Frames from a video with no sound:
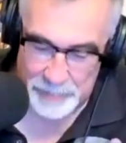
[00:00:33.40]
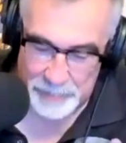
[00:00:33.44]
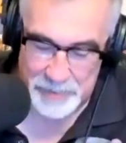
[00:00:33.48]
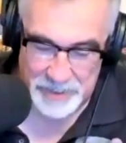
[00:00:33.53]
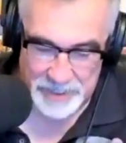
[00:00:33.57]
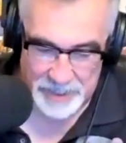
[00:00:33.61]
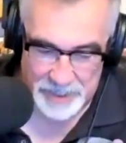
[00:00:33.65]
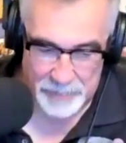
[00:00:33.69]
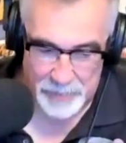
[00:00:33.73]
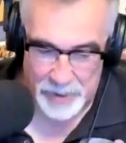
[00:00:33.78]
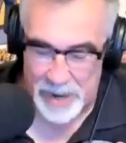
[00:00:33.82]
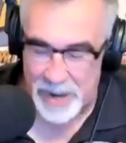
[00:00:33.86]

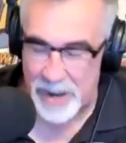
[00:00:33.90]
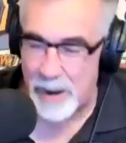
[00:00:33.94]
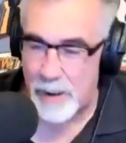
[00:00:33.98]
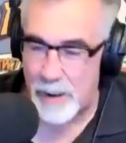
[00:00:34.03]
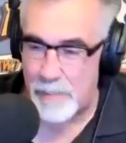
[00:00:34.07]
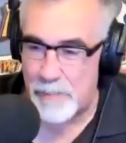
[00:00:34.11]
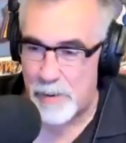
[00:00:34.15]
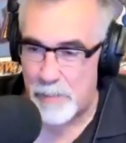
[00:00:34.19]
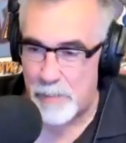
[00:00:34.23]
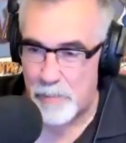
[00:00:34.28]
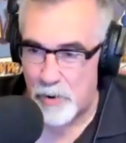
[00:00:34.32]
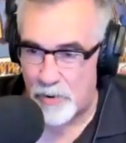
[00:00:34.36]
something different. And I
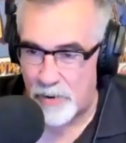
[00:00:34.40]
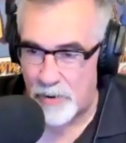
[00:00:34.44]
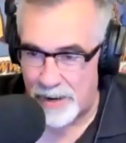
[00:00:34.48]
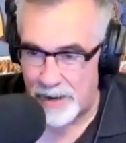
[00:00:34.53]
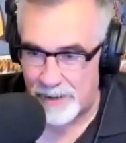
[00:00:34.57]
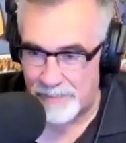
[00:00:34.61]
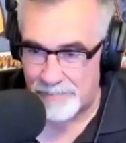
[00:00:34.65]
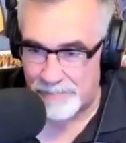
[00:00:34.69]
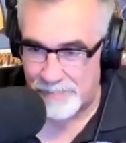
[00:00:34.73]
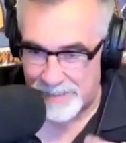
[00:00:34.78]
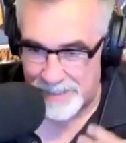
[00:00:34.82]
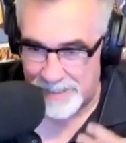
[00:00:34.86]

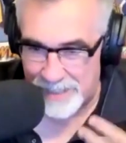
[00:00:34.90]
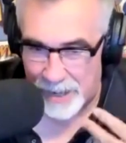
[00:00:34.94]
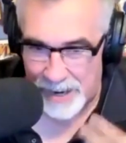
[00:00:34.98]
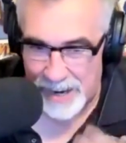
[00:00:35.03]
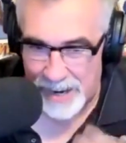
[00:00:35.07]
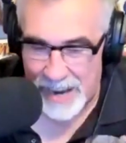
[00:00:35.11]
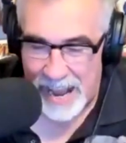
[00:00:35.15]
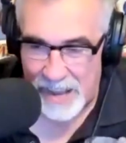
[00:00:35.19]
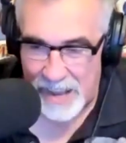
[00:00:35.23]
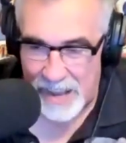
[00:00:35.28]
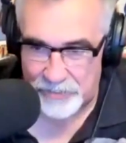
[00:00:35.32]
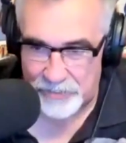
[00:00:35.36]
remember,
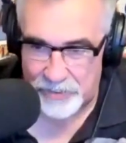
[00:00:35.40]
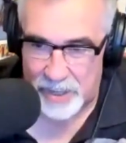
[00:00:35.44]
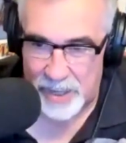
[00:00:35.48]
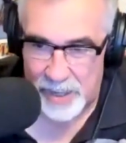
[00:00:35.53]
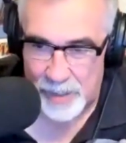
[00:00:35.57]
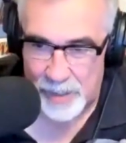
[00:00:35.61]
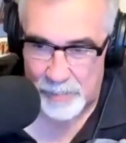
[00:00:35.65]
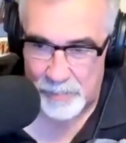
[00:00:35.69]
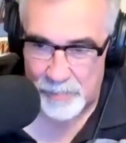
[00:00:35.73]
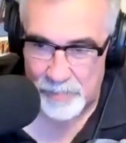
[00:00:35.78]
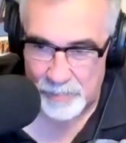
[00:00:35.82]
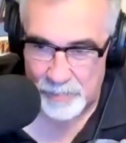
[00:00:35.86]

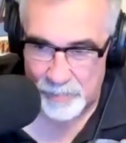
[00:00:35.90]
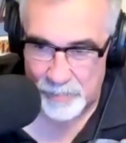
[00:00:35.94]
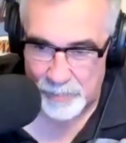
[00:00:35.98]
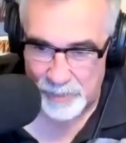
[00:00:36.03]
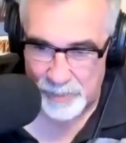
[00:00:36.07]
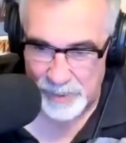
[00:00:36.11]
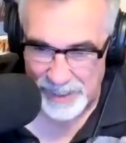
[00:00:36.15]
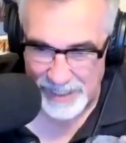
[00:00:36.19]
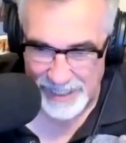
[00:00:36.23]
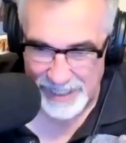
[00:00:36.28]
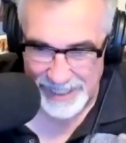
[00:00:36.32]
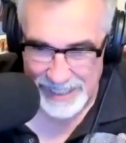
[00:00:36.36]
asking him,
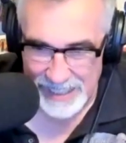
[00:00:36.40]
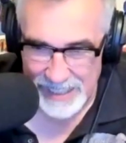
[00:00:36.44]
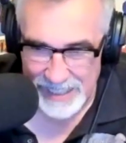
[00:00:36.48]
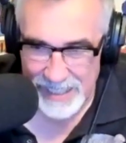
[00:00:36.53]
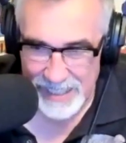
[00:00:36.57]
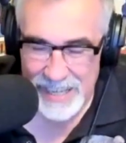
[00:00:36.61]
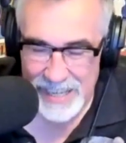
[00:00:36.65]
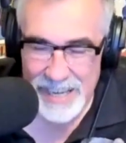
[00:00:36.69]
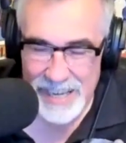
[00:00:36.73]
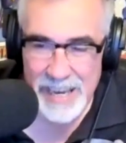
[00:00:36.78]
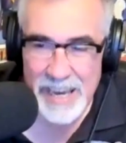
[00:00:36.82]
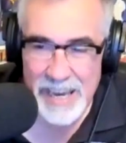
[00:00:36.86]
really?
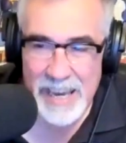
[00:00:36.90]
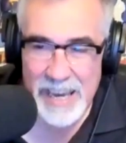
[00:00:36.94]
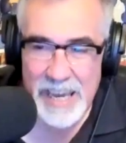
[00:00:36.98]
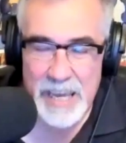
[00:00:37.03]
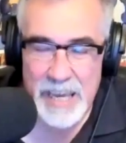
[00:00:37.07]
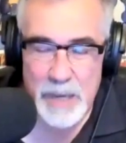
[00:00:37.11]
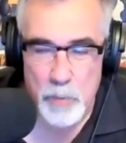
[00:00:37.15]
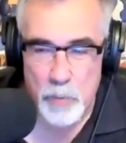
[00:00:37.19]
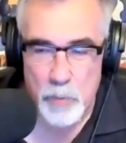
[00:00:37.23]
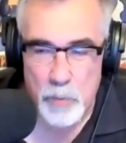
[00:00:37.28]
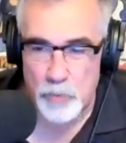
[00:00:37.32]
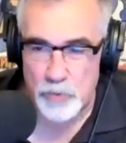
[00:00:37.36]

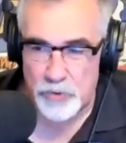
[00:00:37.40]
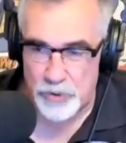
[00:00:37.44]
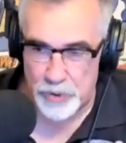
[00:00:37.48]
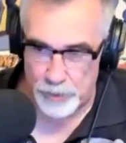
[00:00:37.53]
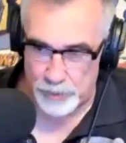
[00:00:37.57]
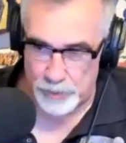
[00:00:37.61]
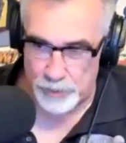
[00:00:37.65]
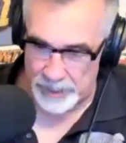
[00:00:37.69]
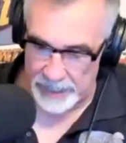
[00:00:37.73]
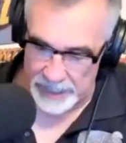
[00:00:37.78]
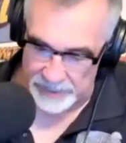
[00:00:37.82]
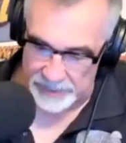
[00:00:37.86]
He
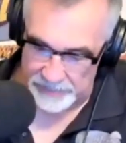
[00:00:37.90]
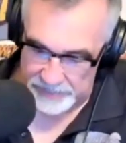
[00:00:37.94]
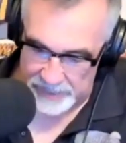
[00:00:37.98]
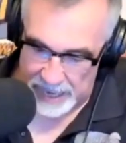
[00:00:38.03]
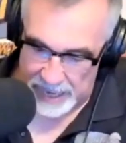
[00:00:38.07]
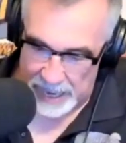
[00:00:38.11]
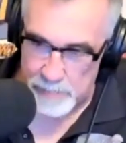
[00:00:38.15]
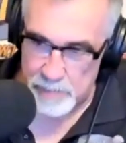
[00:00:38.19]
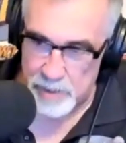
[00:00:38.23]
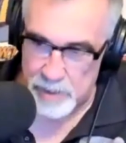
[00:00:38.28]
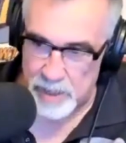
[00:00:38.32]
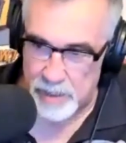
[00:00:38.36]
took his
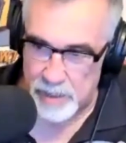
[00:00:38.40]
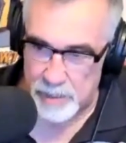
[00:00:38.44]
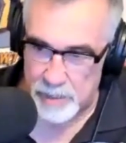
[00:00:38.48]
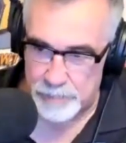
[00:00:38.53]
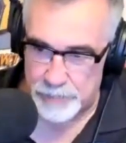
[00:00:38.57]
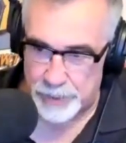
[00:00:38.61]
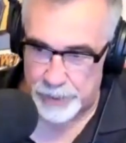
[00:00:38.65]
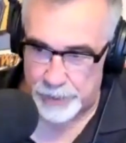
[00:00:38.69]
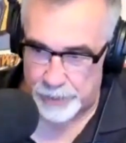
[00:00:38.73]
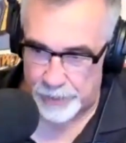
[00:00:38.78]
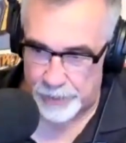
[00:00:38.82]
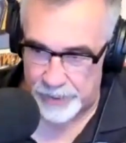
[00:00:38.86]
gaming
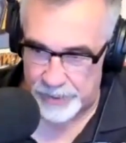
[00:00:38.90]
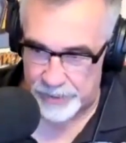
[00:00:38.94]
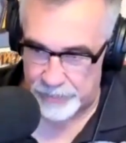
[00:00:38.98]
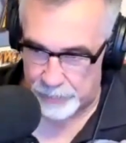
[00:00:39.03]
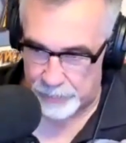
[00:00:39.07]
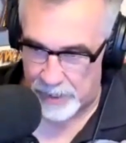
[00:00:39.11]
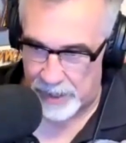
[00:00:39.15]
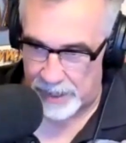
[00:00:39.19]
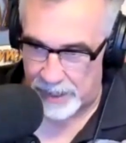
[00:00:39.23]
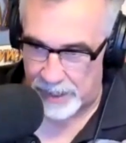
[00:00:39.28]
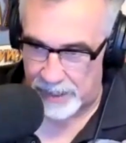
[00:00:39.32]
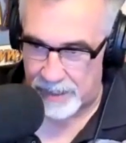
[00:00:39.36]
computer,
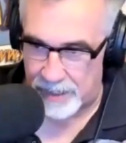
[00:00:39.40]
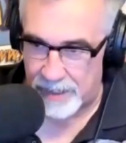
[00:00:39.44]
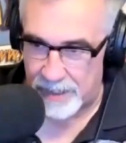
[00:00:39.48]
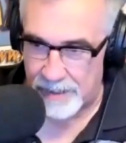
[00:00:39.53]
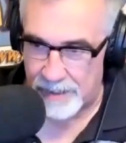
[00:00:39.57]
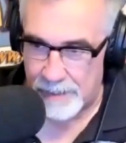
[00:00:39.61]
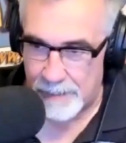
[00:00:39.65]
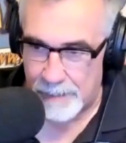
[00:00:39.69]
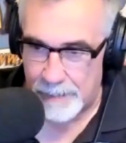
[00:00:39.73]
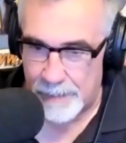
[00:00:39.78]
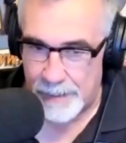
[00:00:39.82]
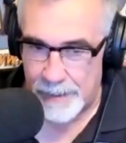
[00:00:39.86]
his rig,
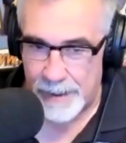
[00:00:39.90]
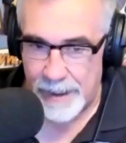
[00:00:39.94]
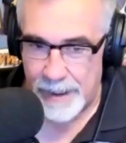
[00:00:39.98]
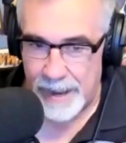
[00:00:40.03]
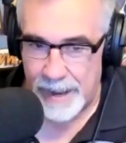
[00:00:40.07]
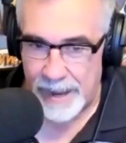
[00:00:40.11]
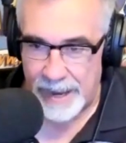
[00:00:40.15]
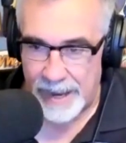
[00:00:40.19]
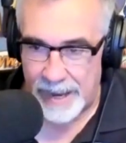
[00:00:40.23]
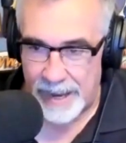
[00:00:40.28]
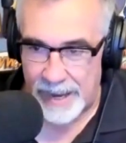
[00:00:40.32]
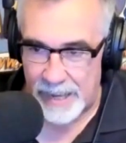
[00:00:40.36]

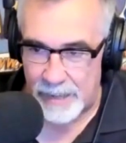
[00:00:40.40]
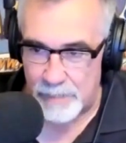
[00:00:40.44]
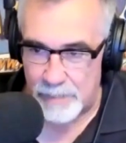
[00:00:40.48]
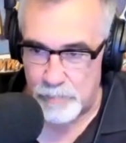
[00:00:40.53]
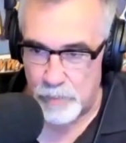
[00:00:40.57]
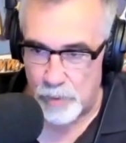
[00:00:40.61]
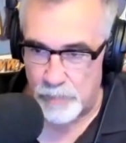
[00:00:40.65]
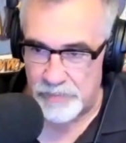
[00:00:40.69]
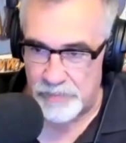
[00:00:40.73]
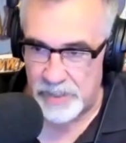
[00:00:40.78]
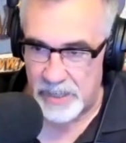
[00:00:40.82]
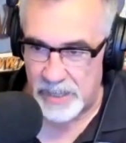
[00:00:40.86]

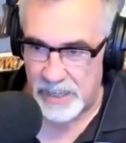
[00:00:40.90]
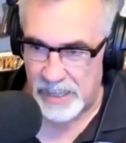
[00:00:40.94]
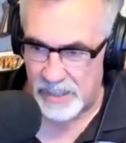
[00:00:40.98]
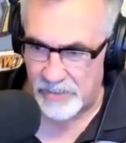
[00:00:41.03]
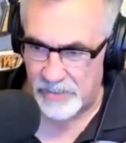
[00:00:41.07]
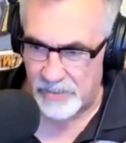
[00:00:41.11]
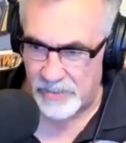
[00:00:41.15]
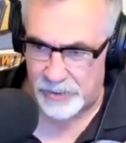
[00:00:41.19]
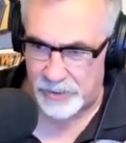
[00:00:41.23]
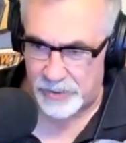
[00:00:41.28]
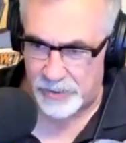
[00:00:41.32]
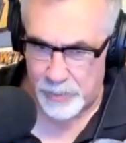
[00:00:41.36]
and moved it
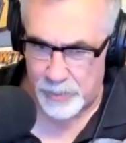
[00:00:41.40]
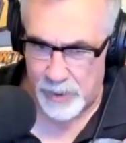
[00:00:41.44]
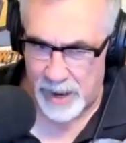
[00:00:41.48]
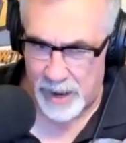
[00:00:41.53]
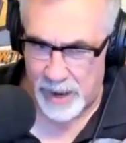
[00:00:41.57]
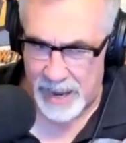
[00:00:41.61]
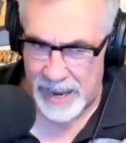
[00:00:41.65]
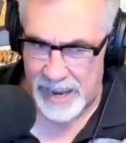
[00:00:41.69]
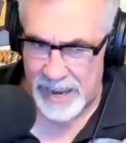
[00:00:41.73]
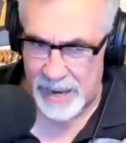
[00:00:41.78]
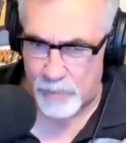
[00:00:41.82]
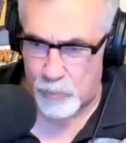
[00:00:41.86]
into
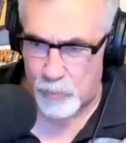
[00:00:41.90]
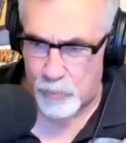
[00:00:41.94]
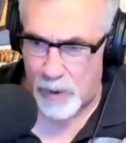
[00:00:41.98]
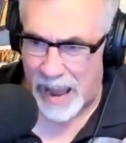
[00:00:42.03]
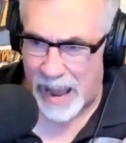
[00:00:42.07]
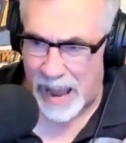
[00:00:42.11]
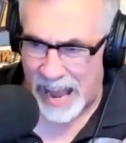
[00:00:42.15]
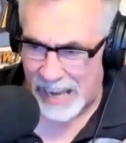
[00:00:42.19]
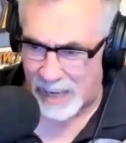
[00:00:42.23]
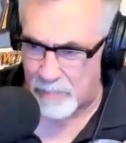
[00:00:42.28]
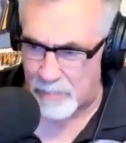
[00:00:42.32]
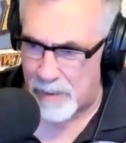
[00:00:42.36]
a
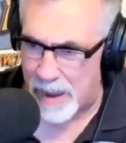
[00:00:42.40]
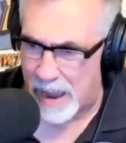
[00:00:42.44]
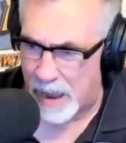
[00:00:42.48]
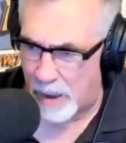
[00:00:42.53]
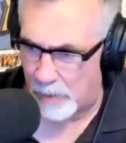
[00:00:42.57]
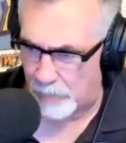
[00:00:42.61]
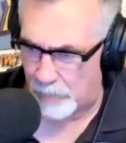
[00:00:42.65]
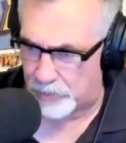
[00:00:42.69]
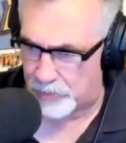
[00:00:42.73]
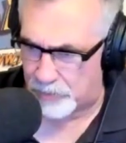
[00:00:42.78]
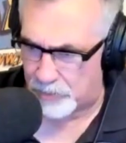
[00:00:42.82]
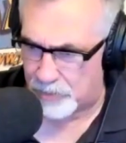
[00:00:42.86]
rack
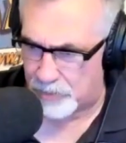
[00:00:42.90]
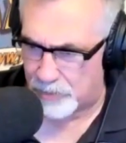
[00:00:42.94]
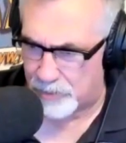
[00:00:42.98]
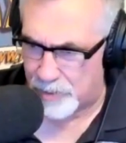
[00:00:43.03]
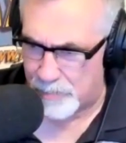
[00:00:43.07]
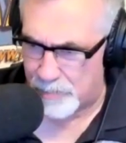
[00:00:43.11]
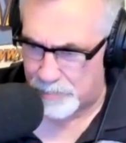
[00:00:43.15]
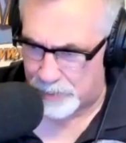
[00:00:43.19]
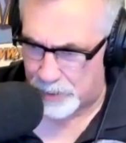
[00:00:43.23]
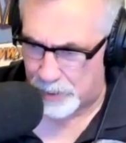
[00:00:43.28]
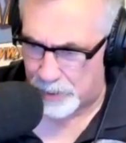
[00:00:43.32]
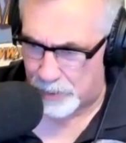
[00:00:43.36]
mount
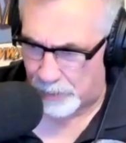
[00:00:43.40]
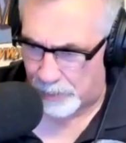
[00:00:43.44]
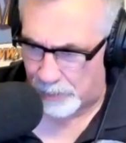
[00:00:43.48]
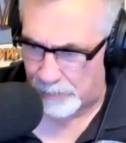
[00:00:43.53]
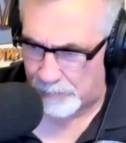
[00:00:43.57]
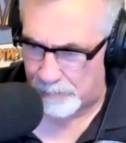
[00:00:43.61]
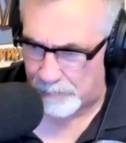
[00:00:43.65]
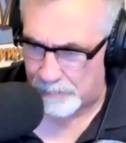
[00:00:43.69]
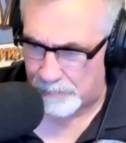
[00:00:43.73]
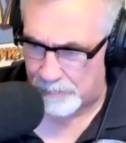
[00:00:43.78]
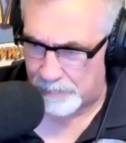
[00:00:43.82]
computer.